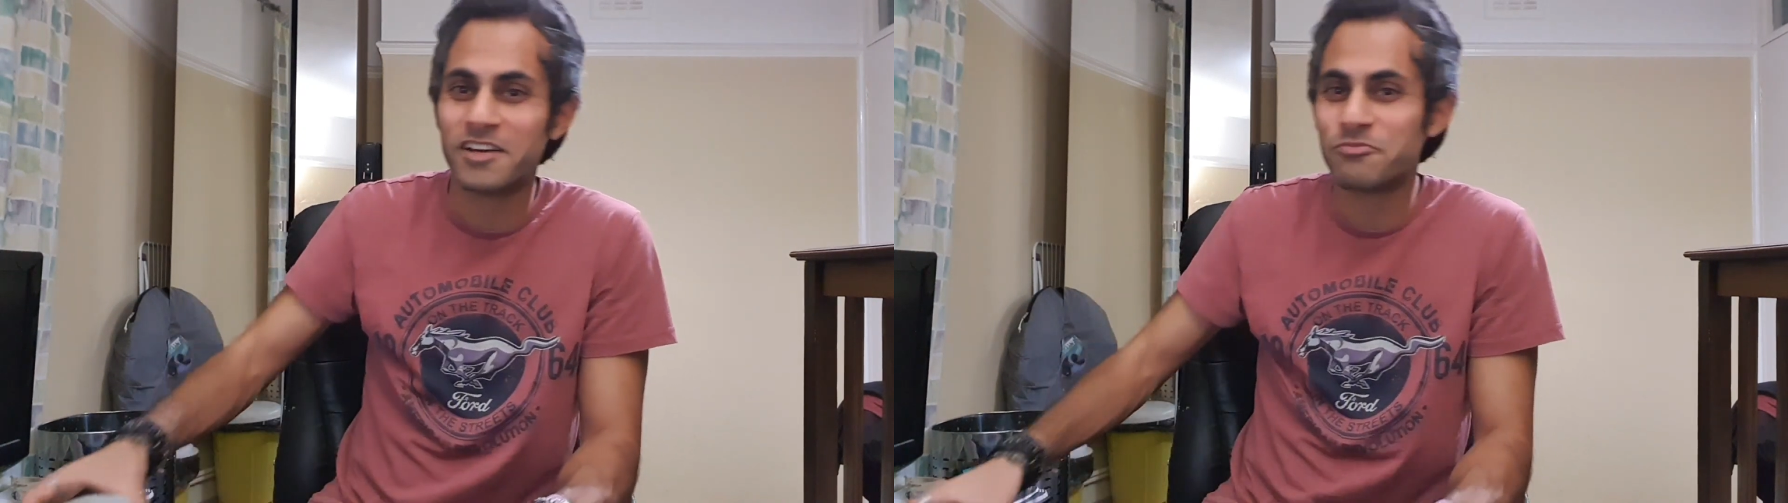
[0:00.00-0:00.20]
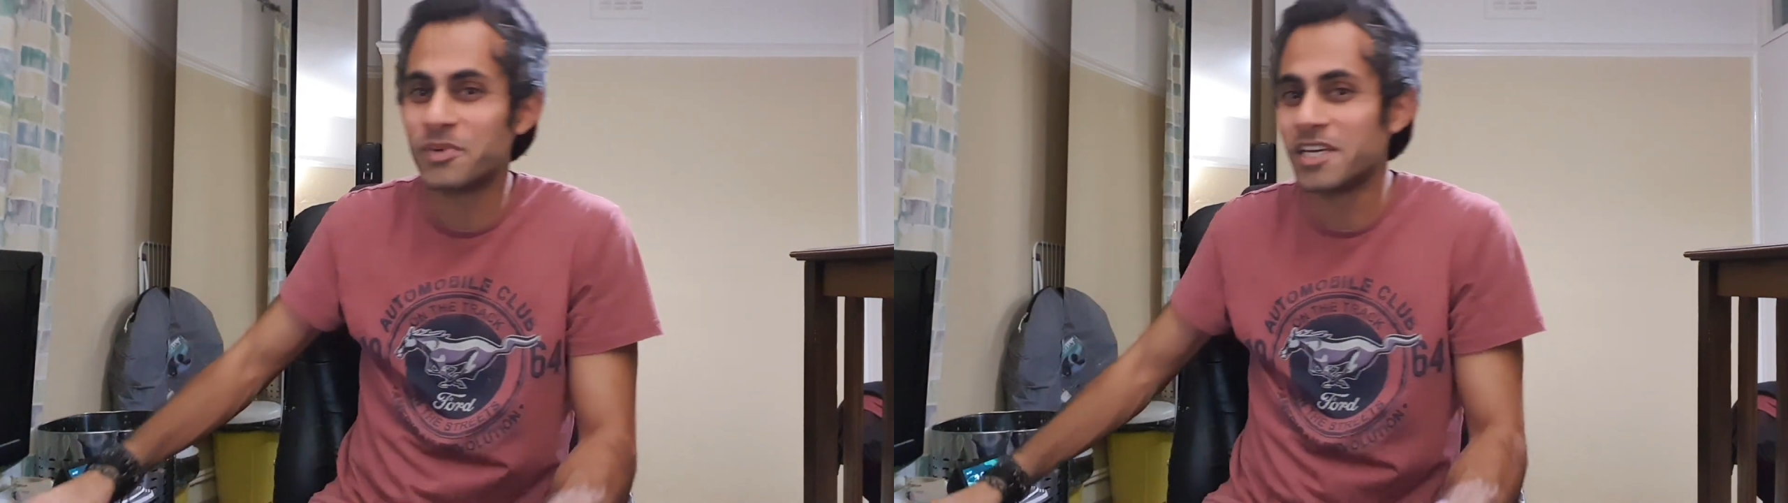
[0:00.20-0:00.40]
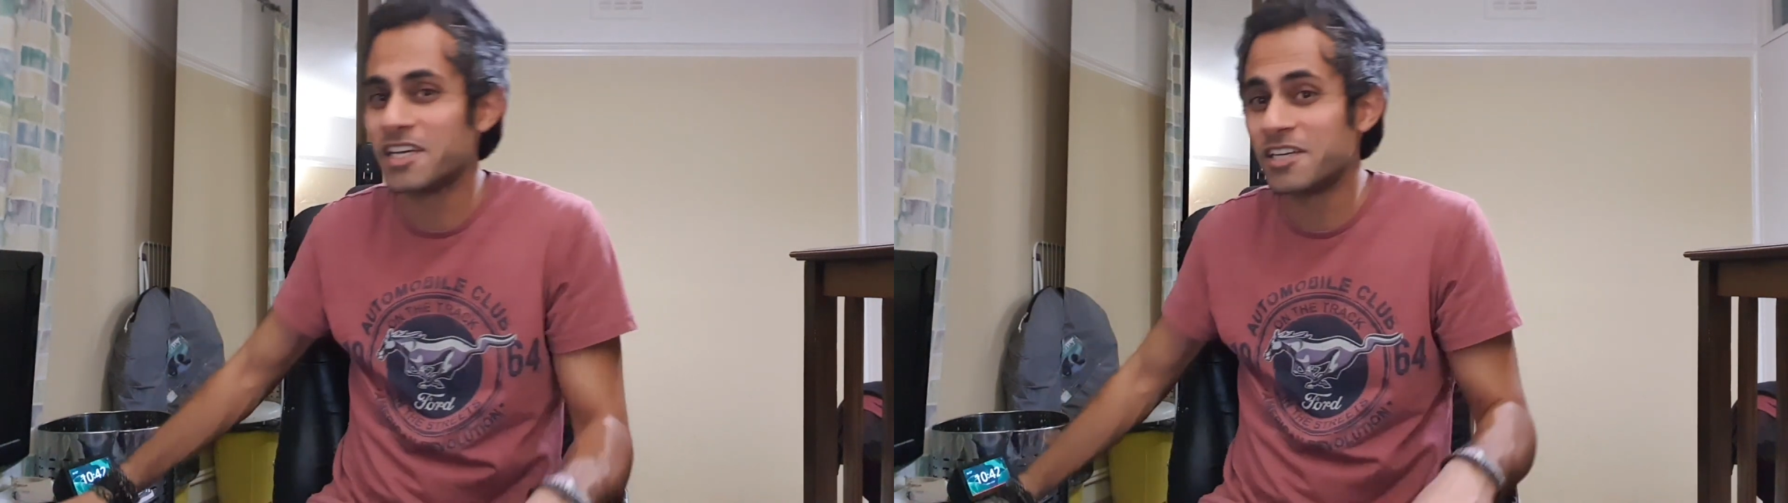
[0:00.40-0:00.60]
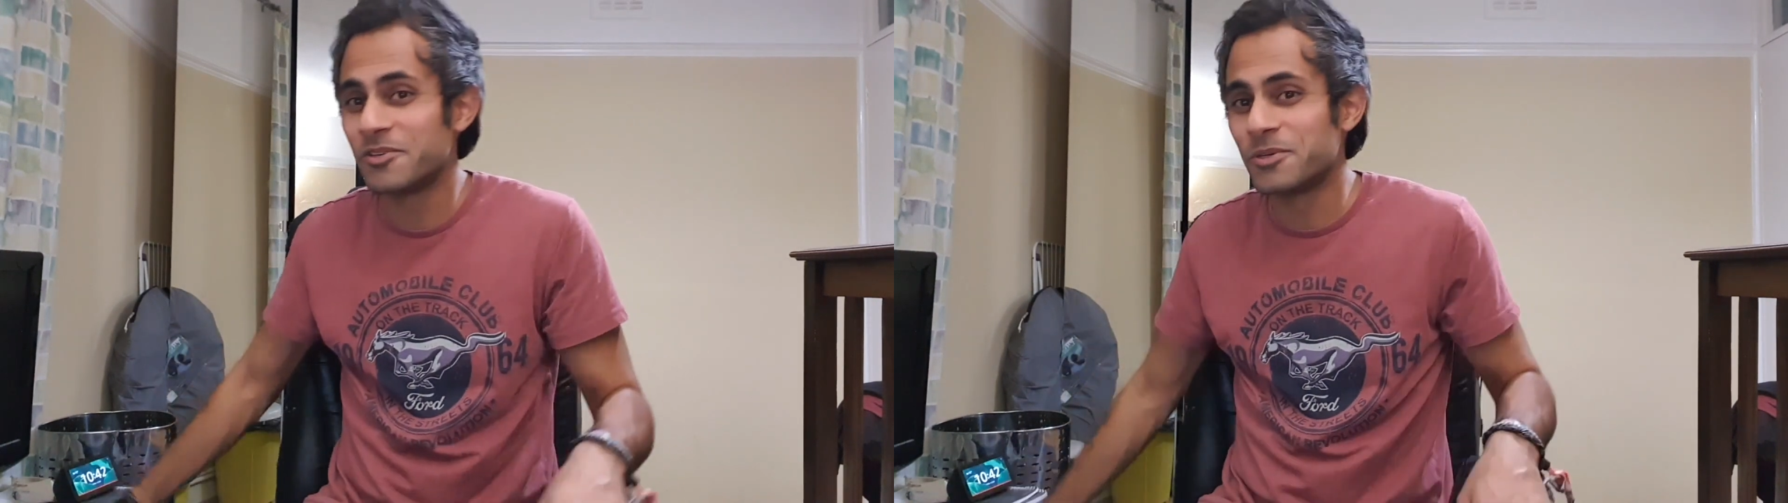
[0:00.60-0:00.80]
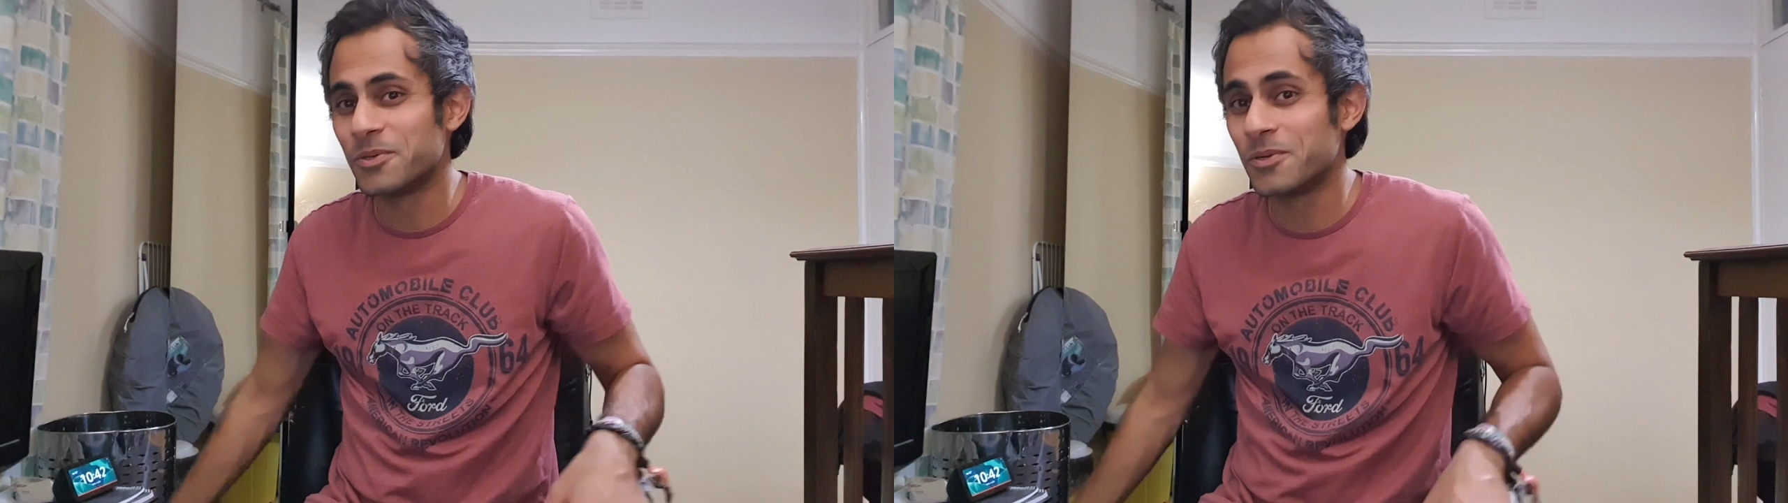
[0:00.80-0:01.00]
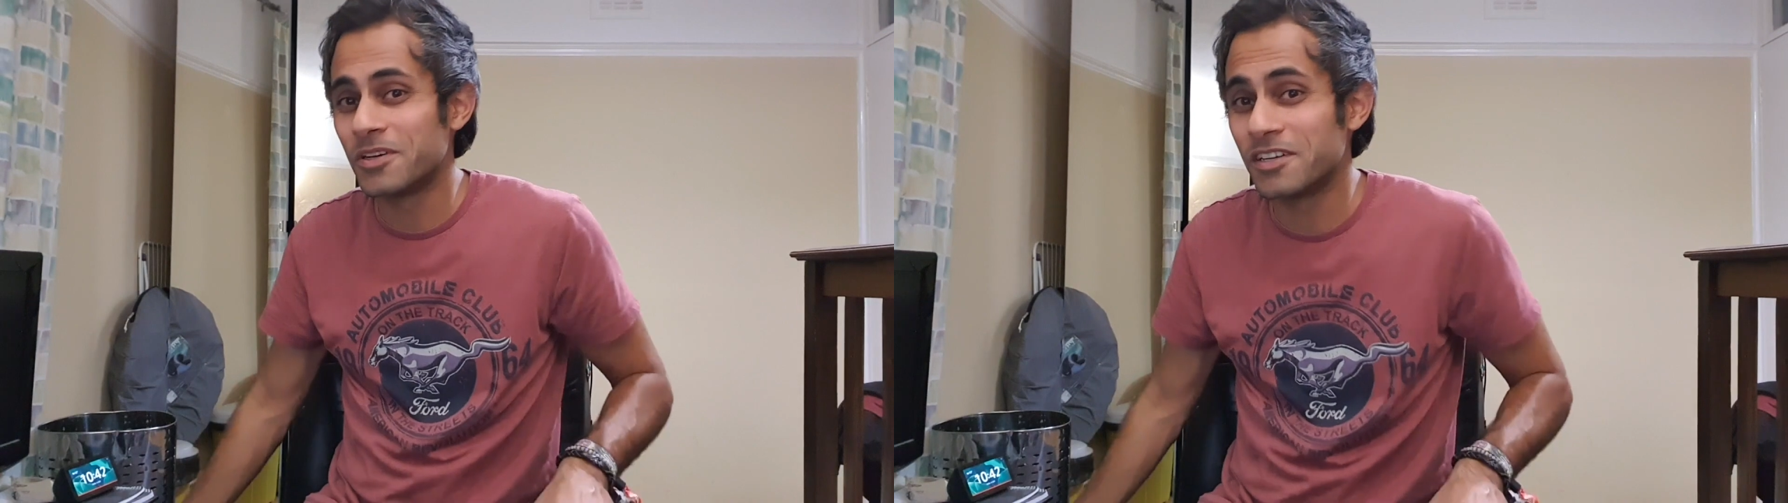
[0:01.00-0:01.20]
being all